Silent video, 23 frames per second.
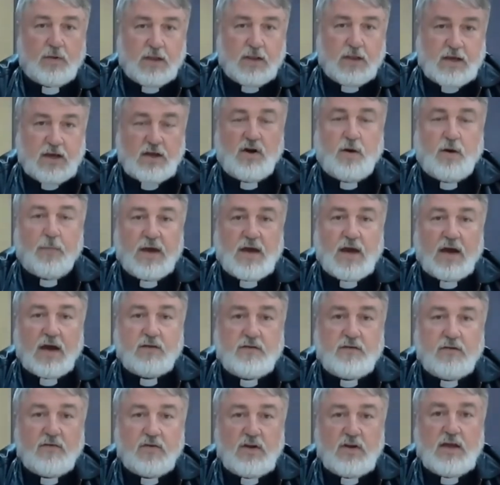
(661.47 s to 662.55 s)
economic
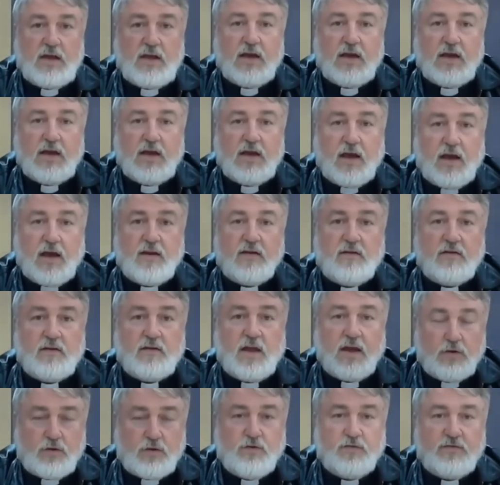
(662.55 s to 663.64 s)
activity and
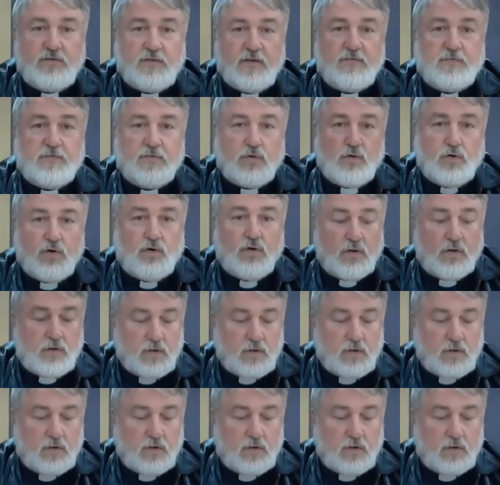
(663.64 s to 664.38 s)
inclusive for all.